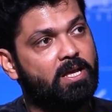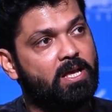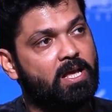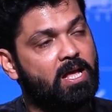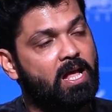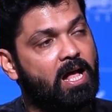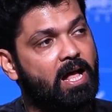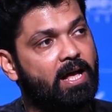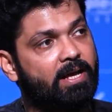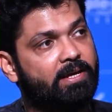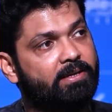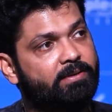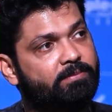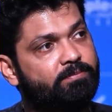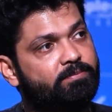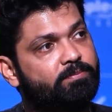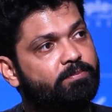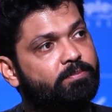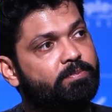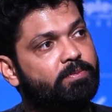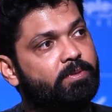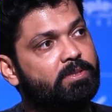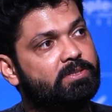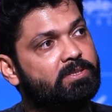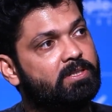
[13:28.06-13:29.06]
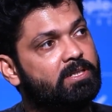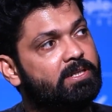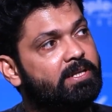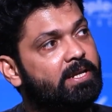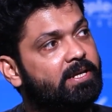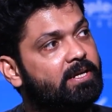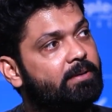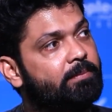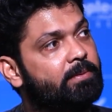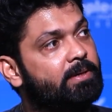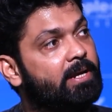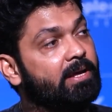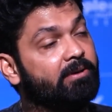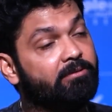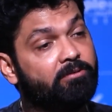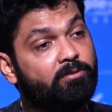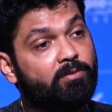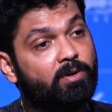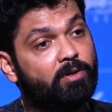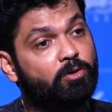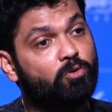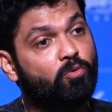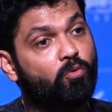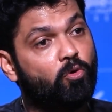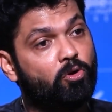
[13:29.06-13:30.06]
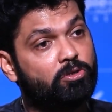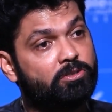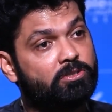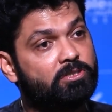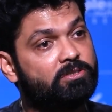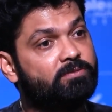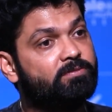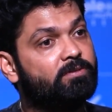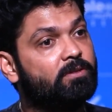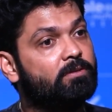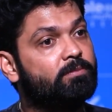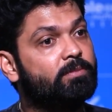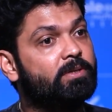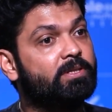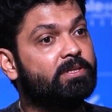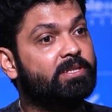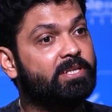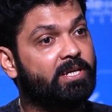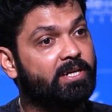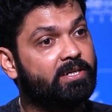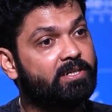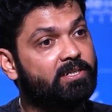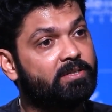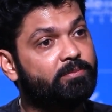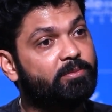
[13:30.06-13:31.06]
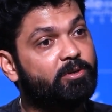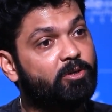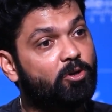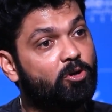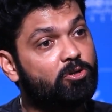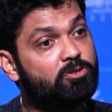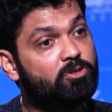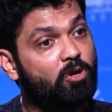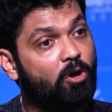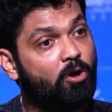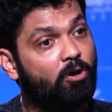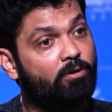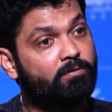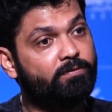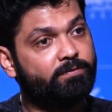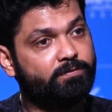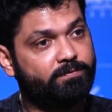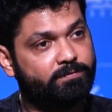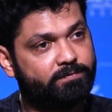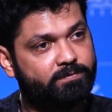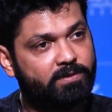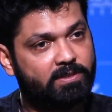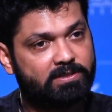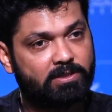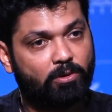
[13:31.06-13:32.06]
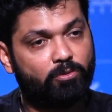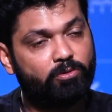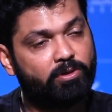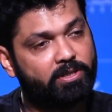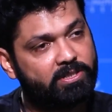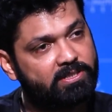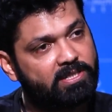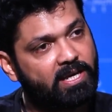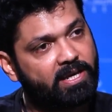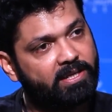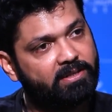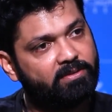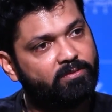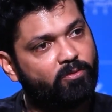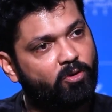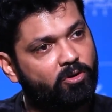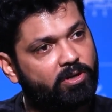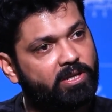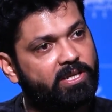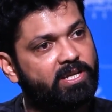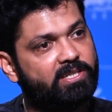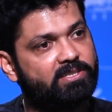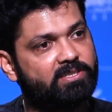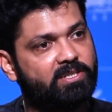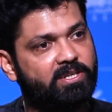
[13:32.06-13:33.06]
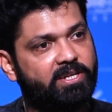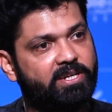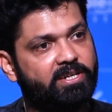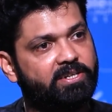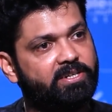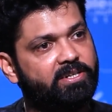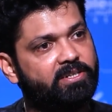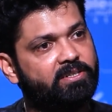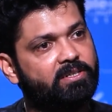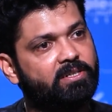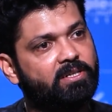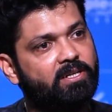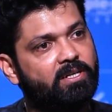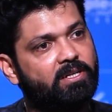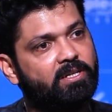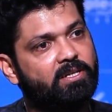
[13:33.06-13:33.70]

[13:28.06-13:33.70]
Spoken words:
I personally recommend everyone to watch this film in theatre because of the sound design what he has created.